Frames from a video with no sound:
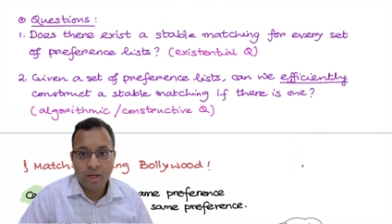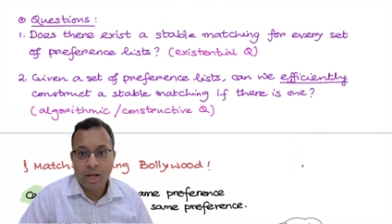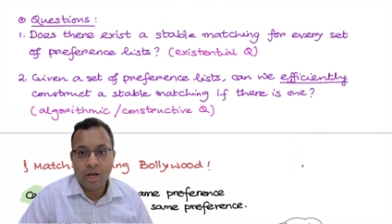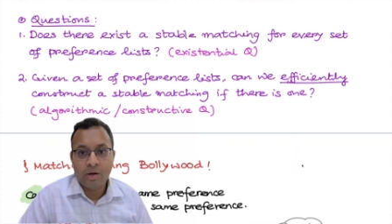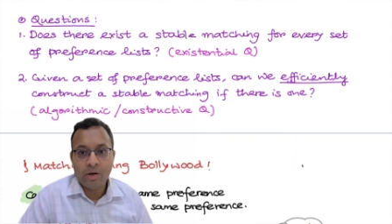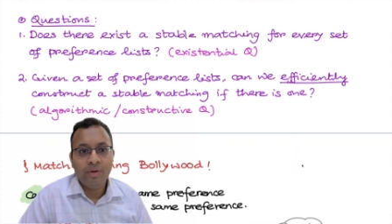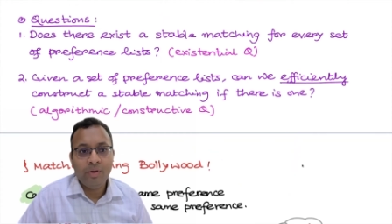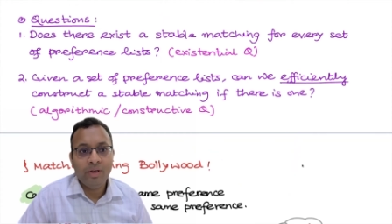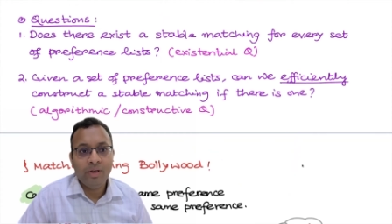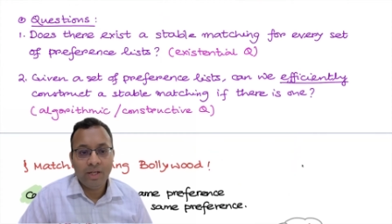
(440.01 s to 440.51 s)

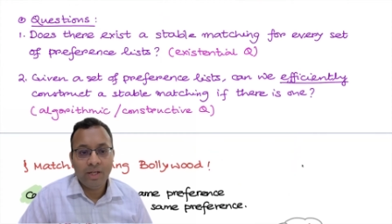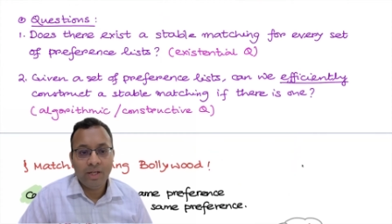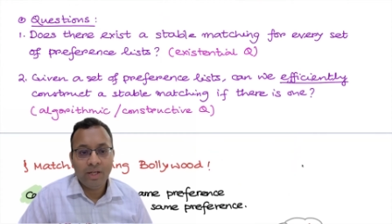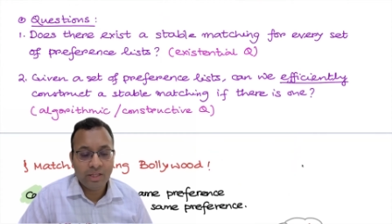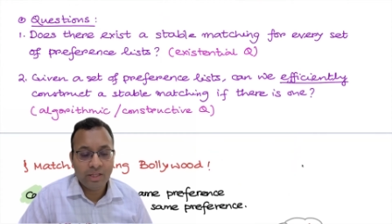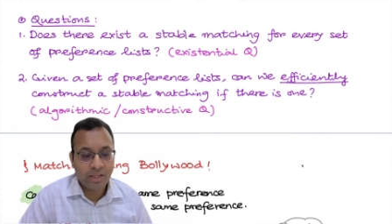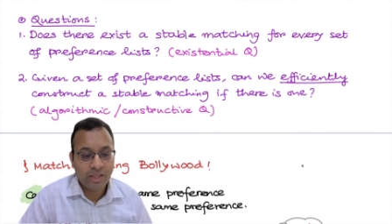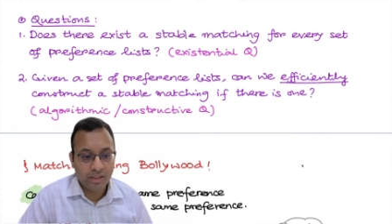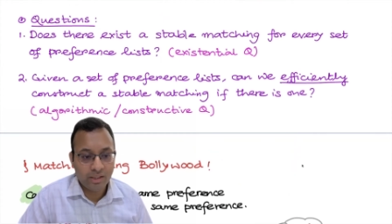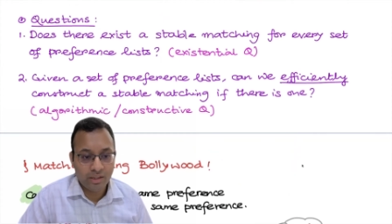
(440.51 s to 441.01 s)
can we really
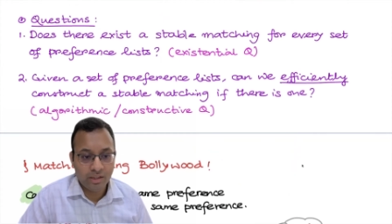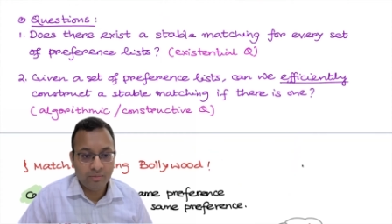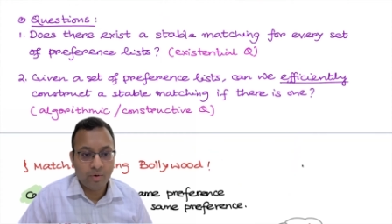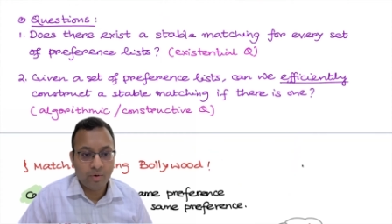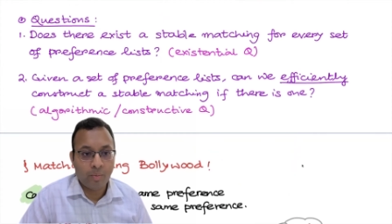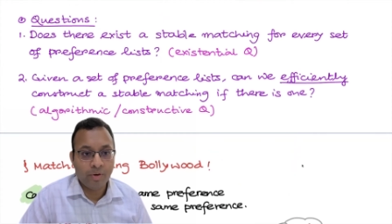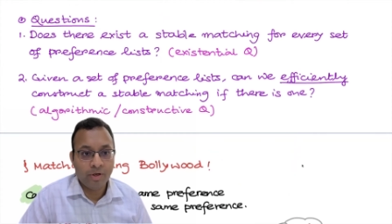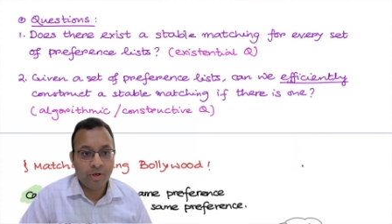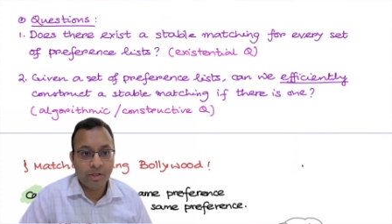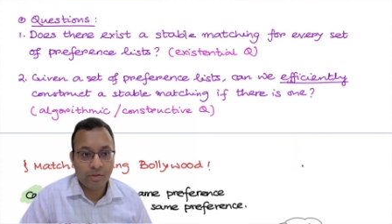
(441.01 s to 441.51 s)
say this
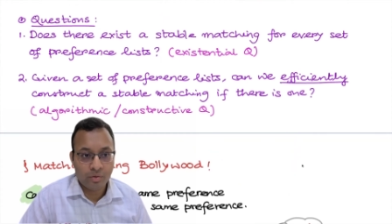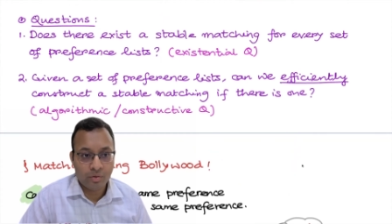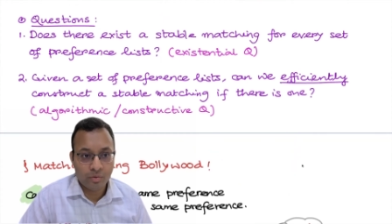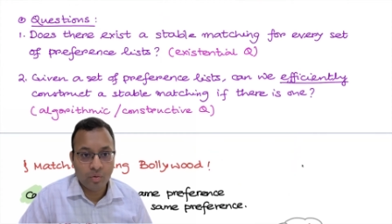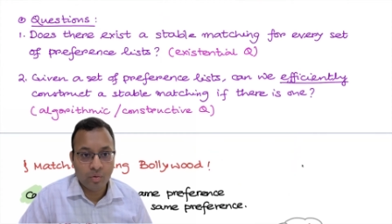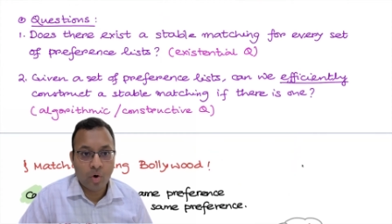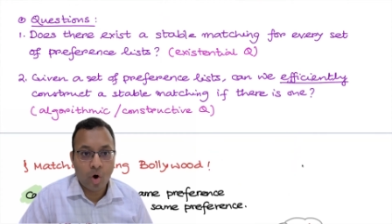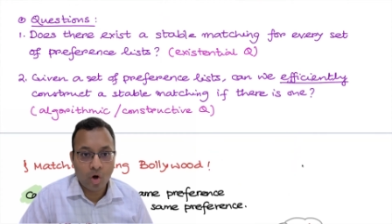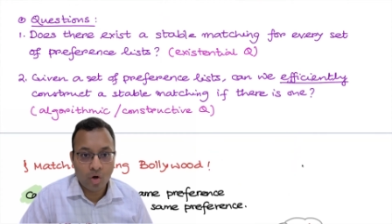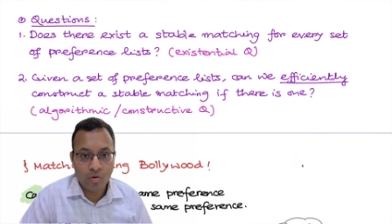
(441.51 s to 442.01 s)
property is
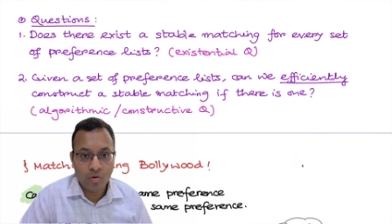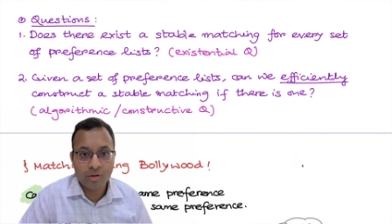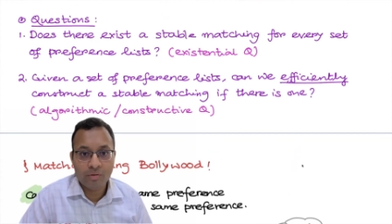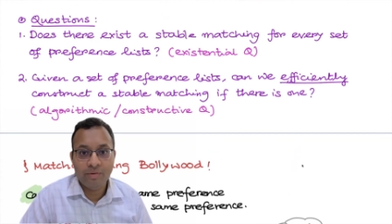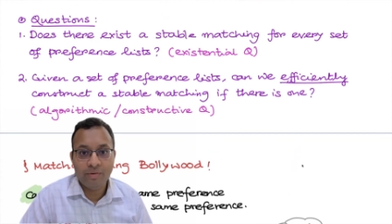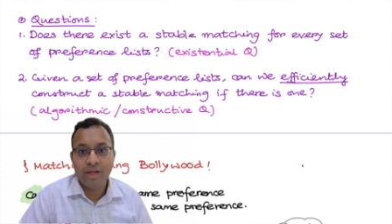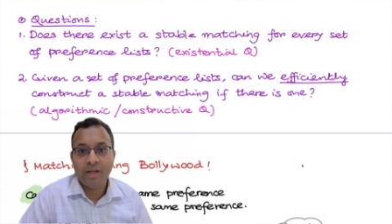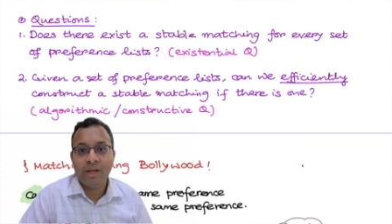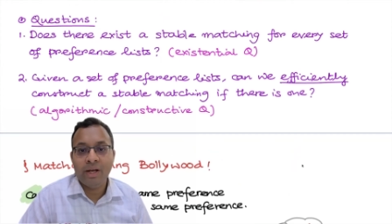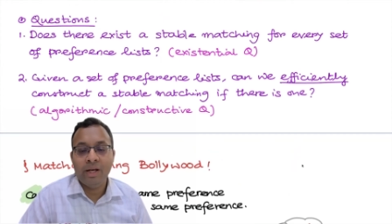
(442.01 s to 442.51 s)
true? Always
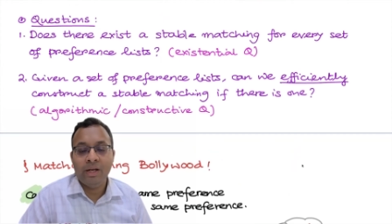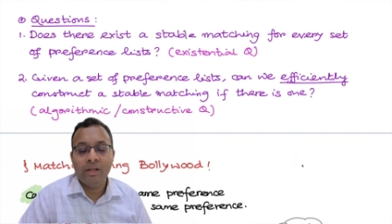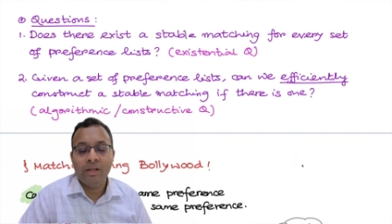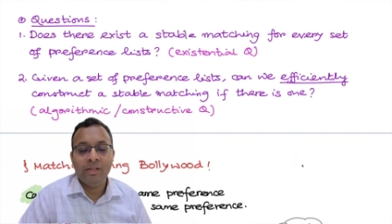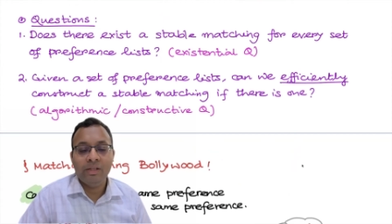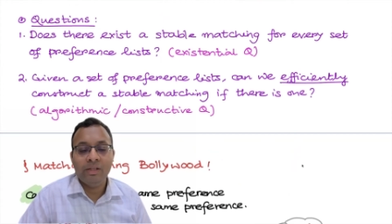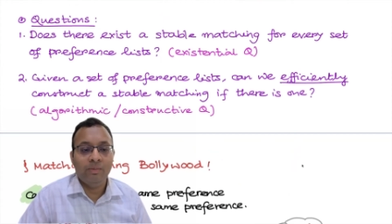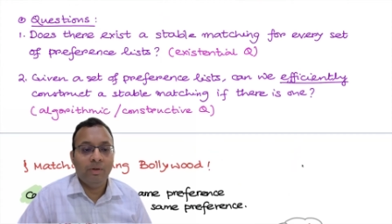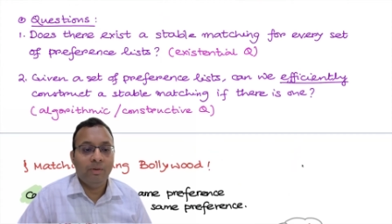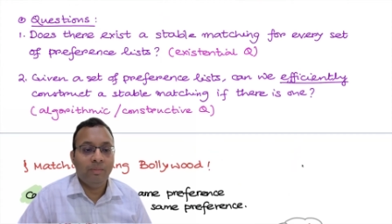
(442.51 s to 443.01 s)
we can get a
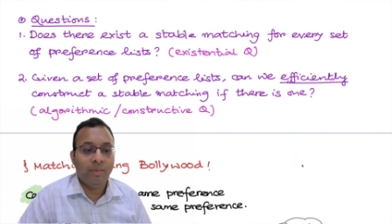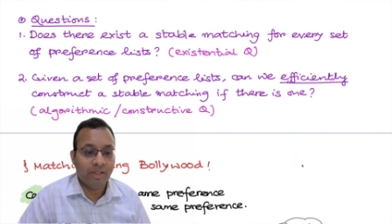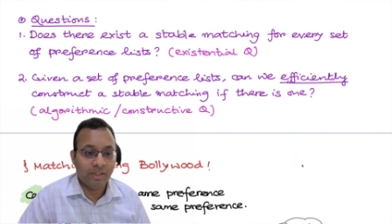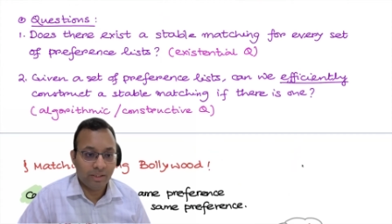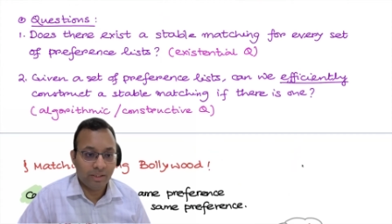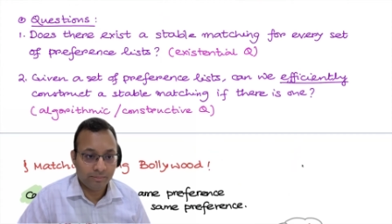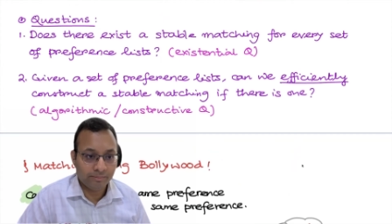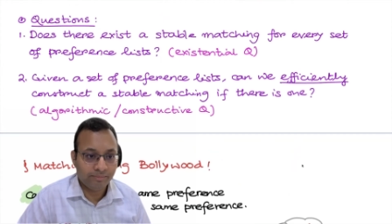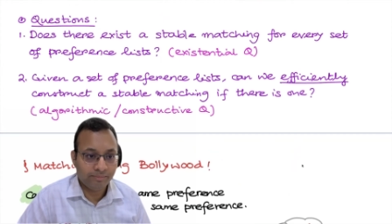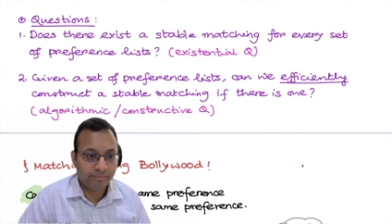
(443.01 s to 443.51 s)
stable
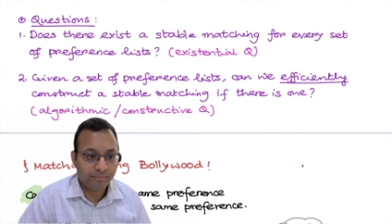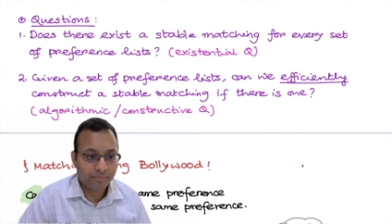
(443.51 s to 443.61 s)
matching.